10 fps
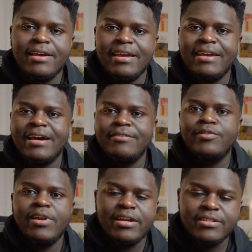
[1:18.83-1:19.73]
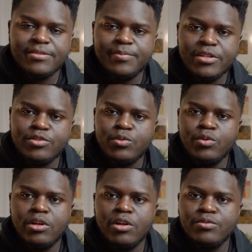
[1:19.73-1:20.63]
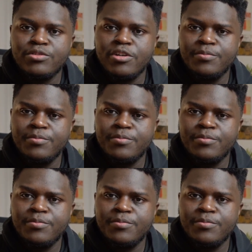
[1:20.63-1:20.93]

it can feel like it's a bit too close to